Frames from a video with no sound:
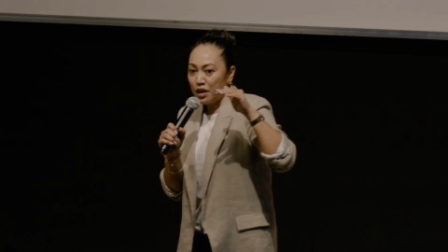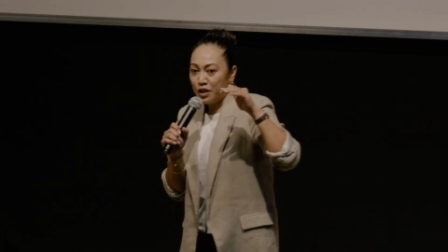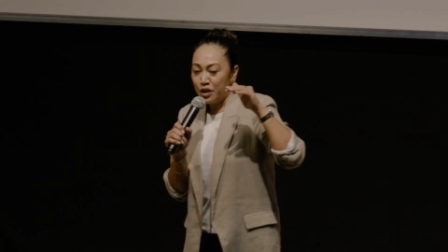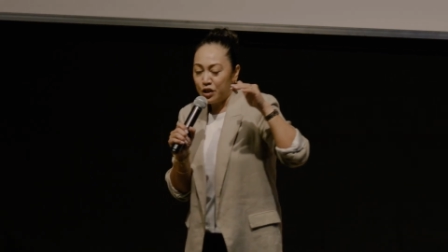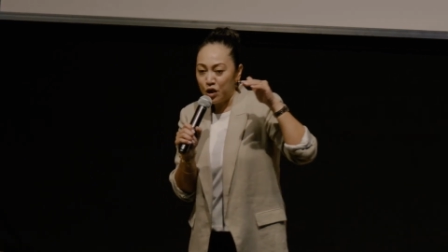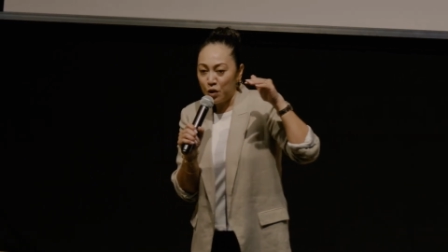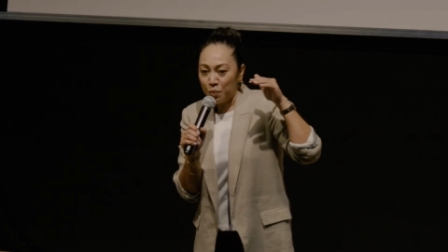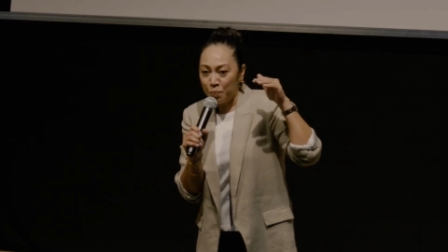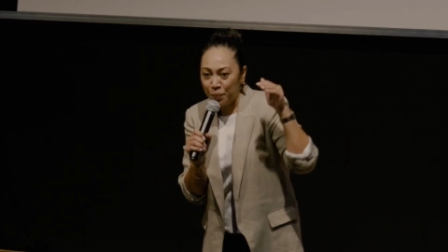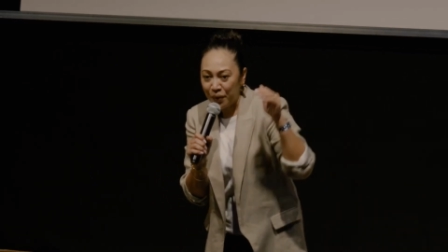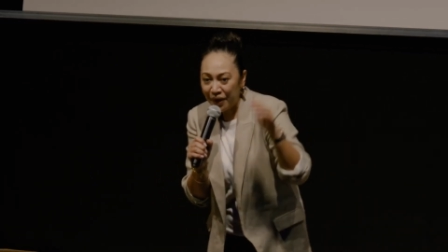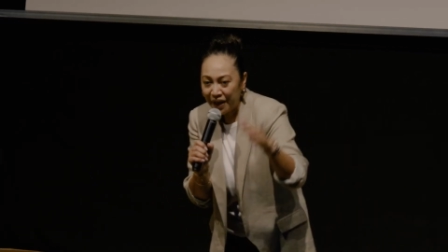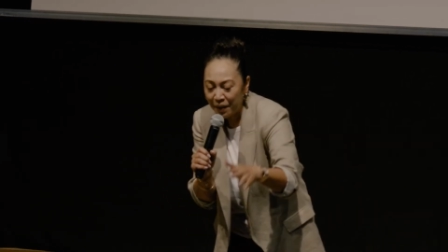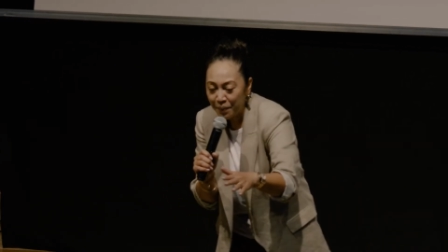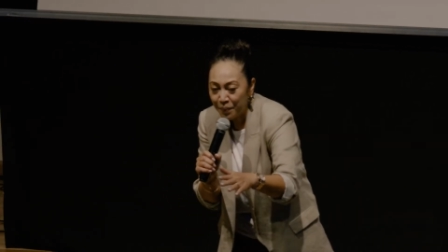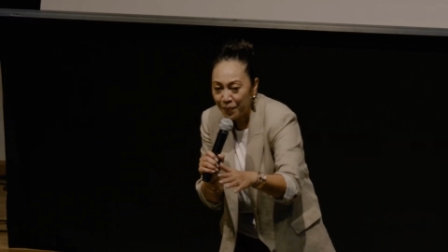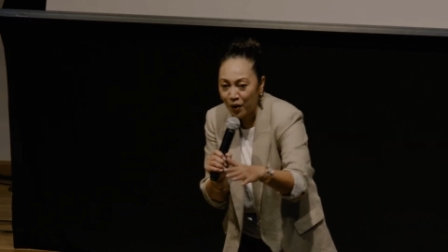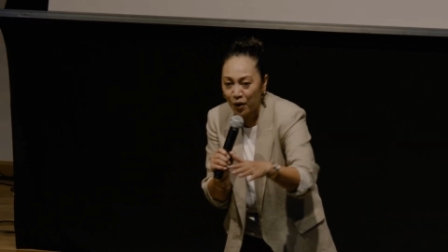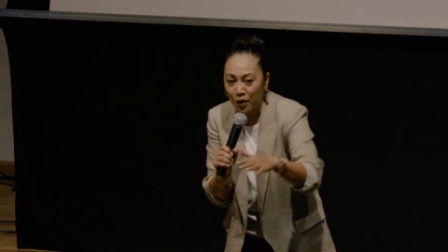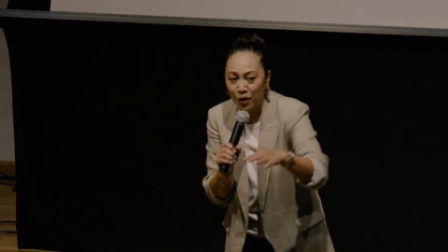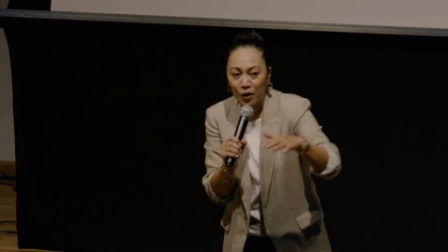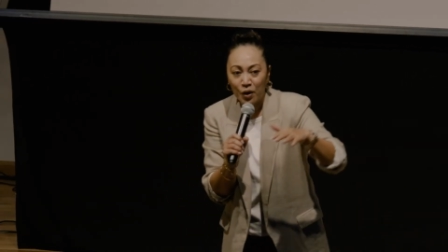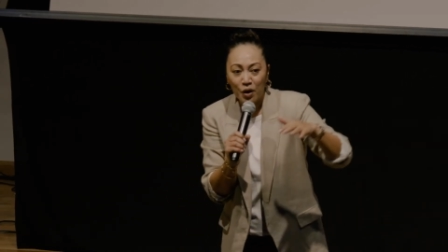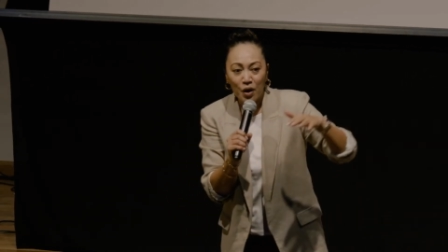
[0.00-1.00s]
to
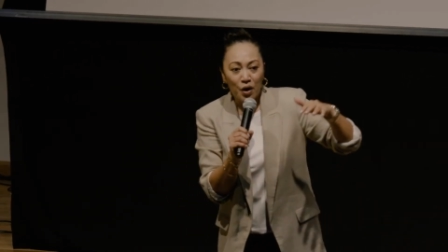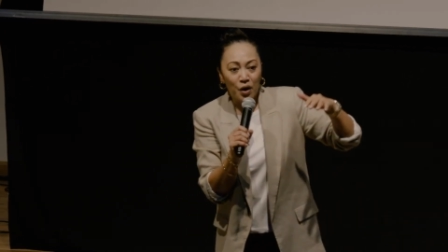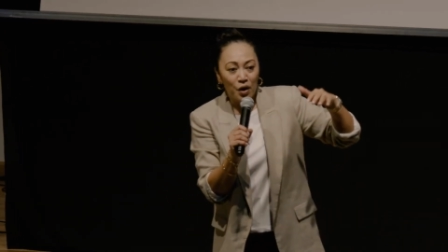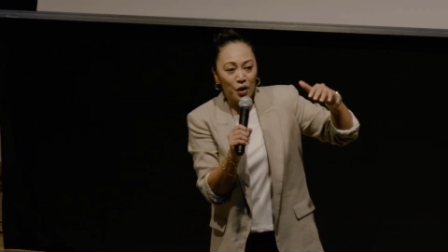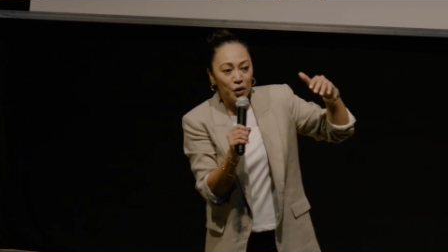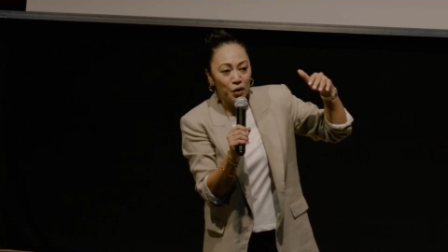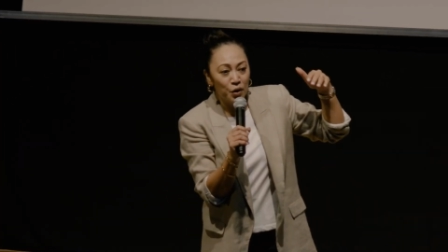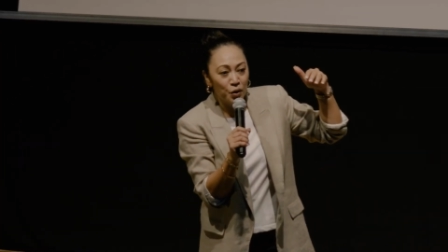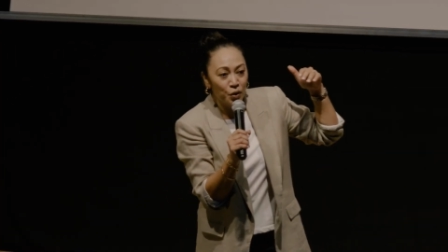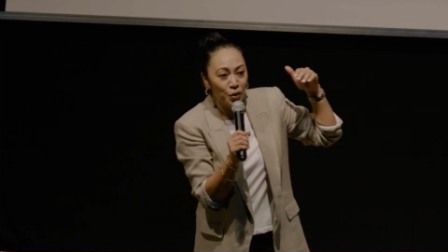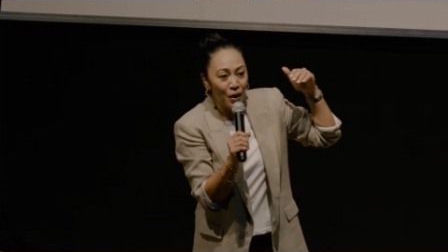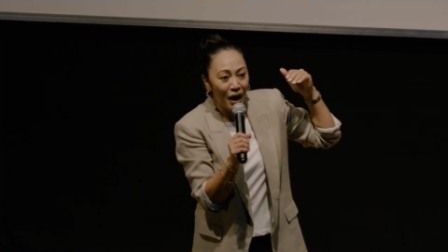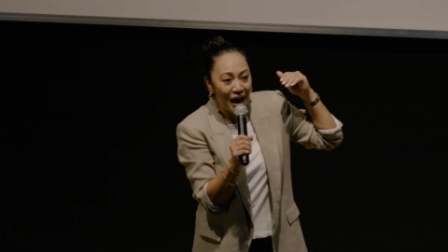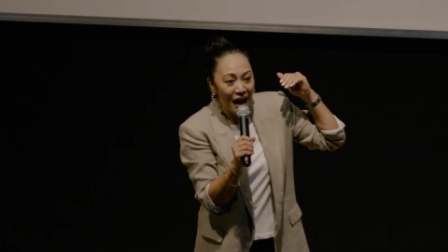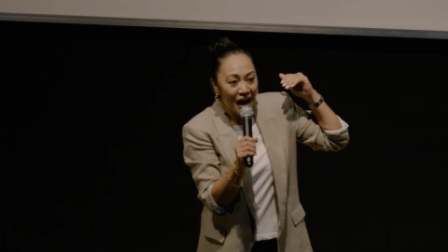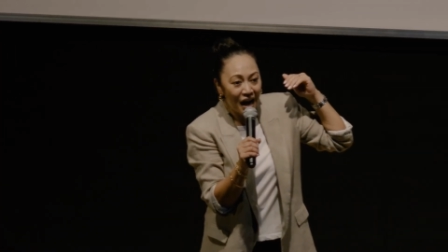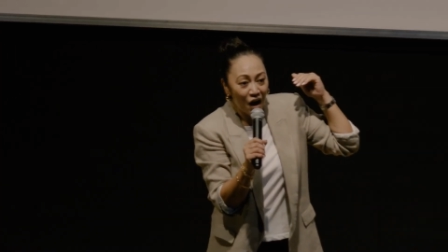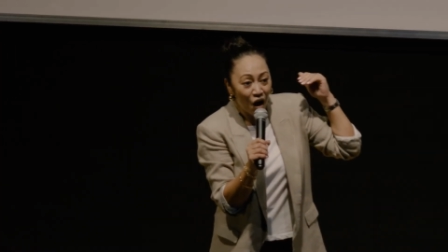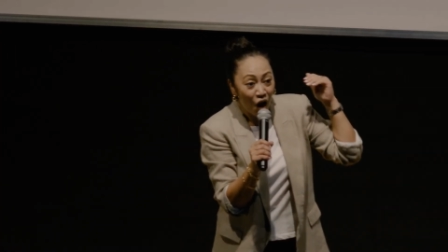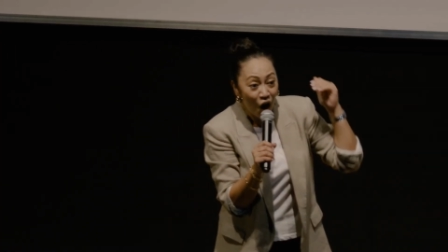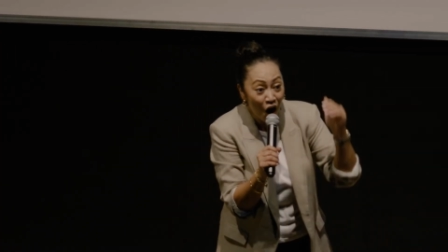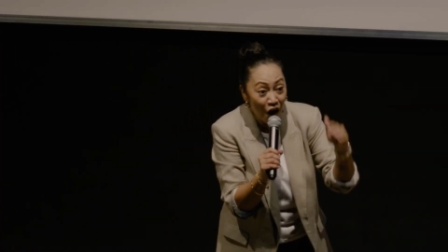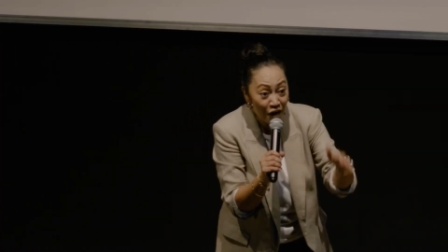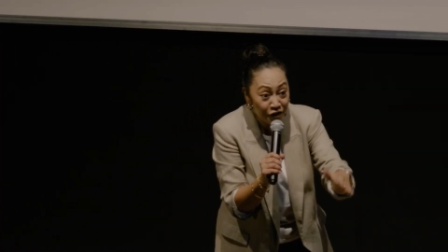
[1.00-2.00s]
people who are
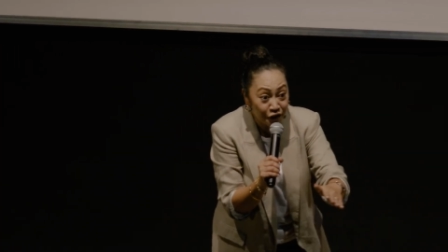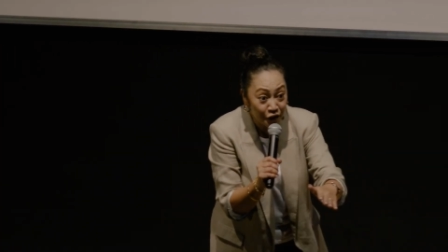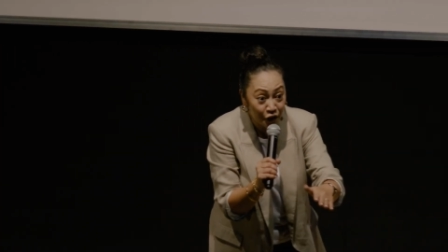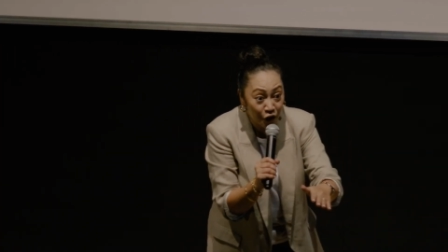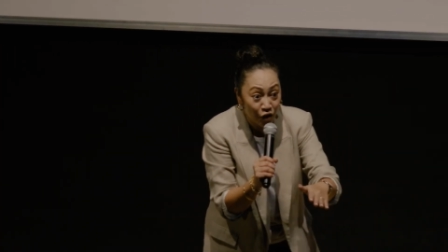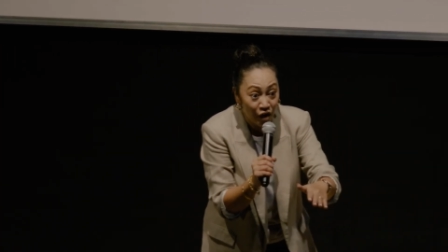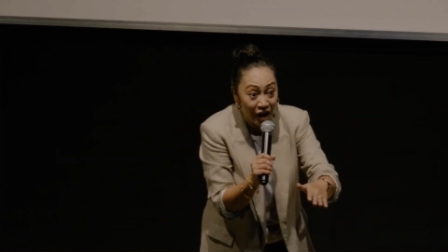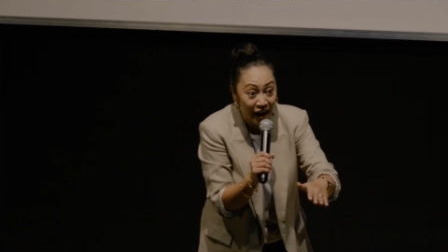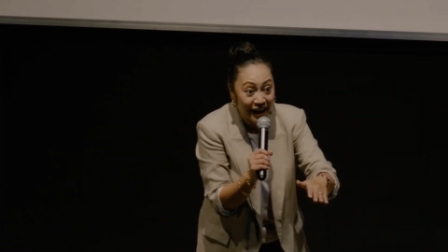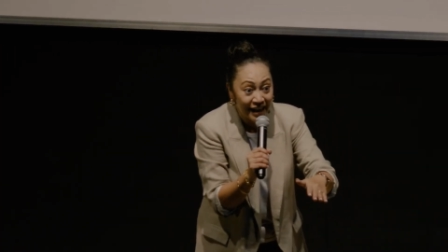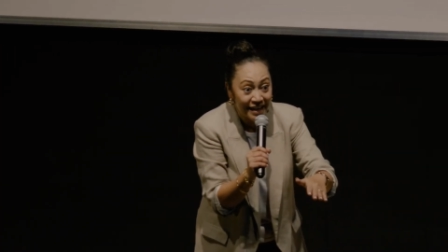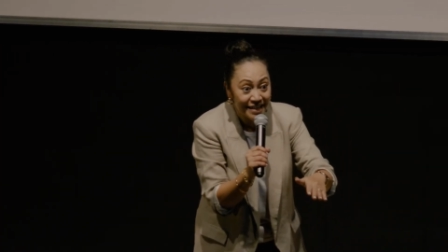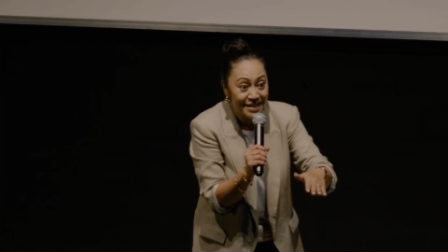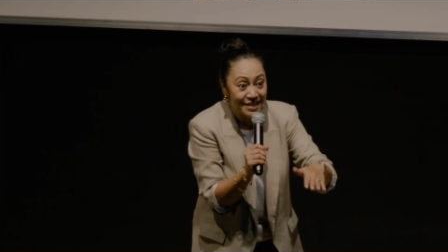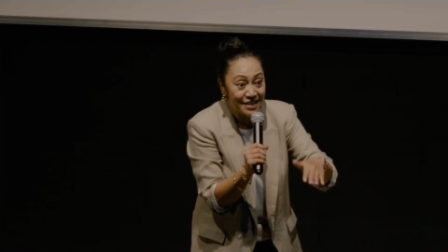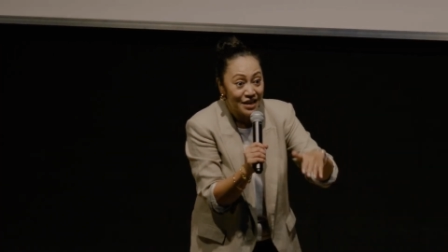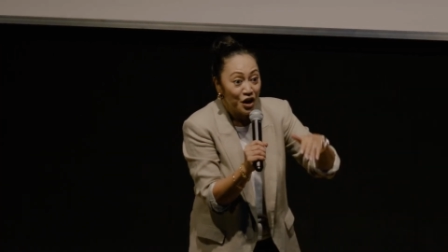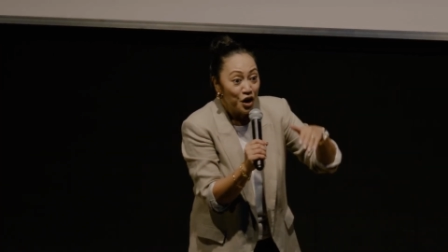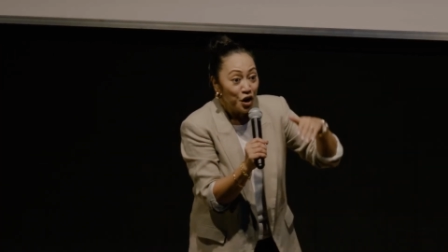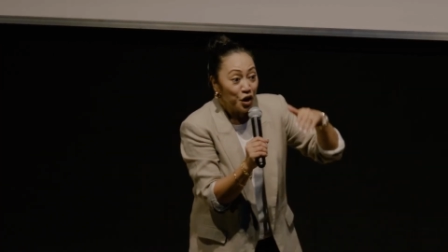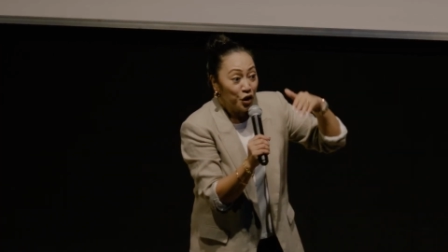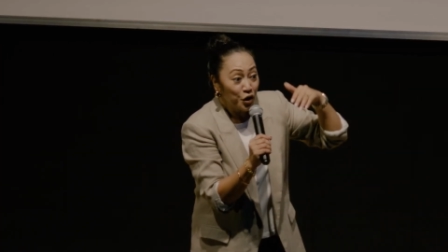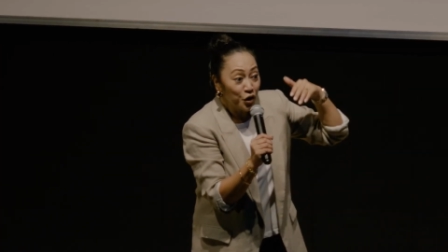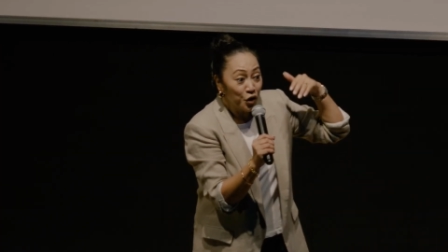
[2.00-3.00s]
of grace,
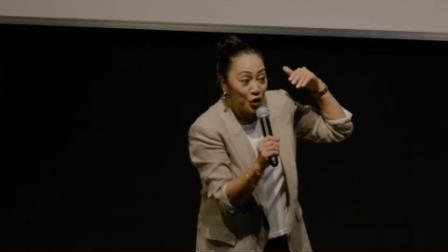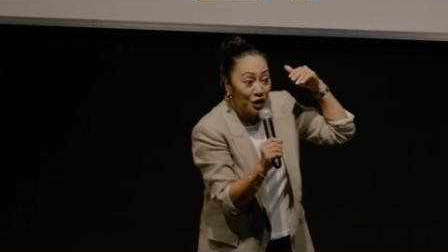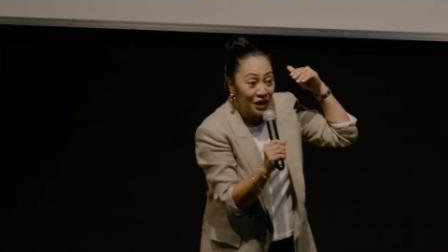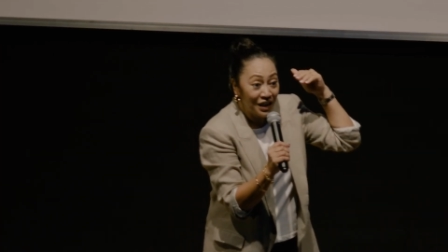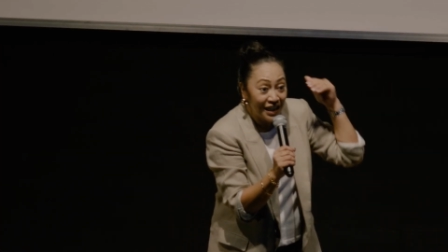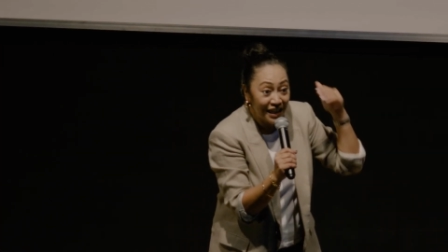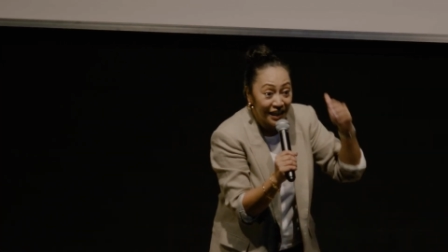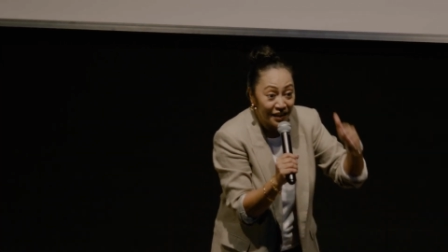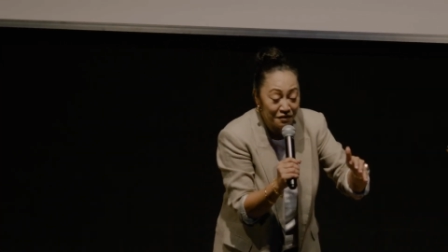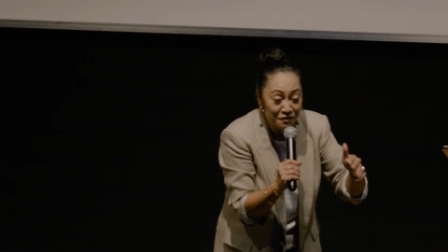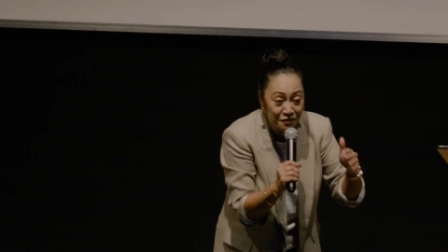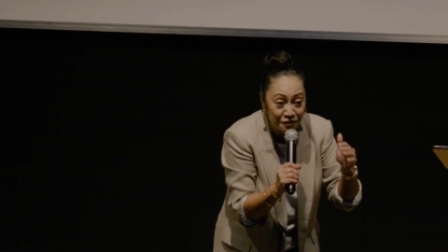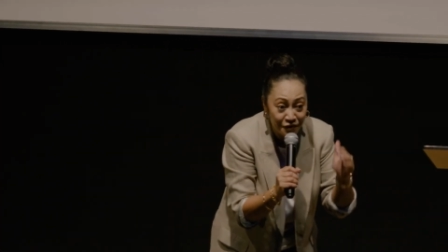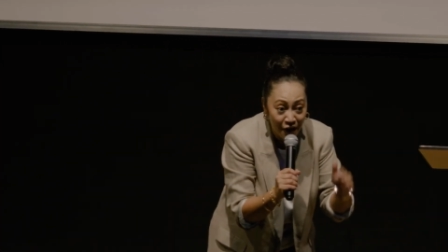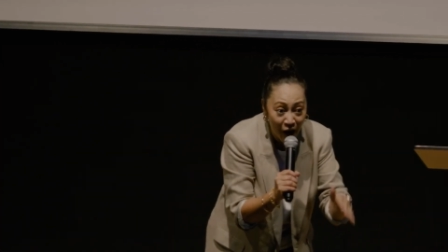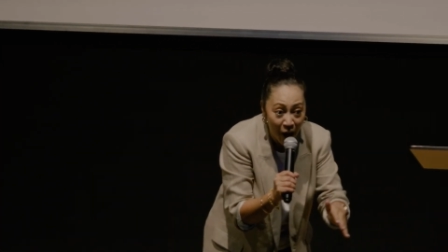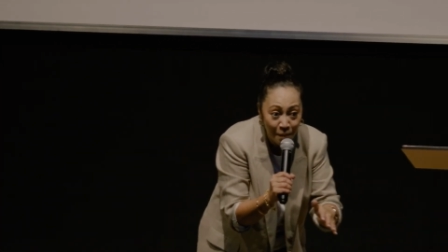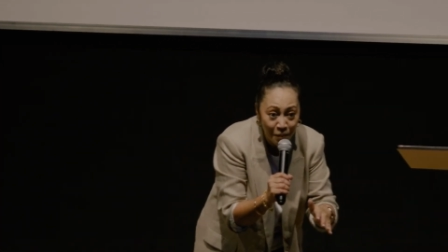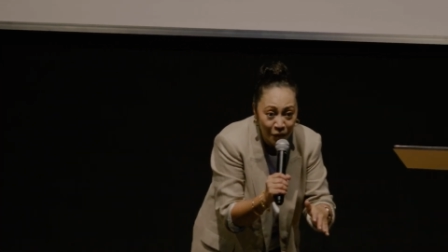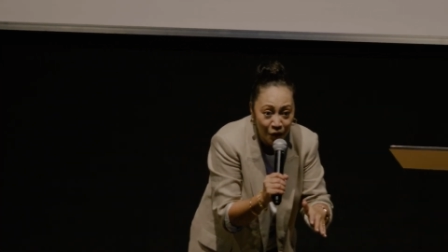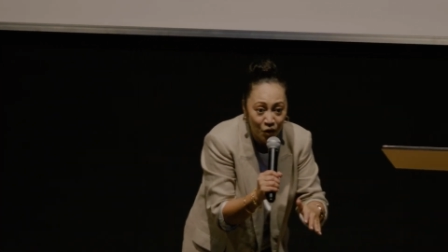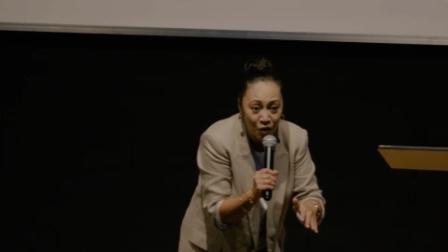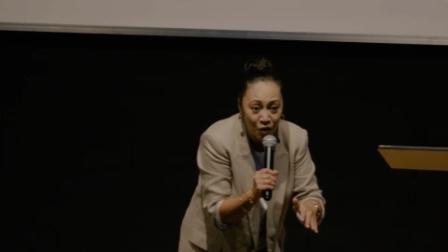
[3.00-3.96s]
who live from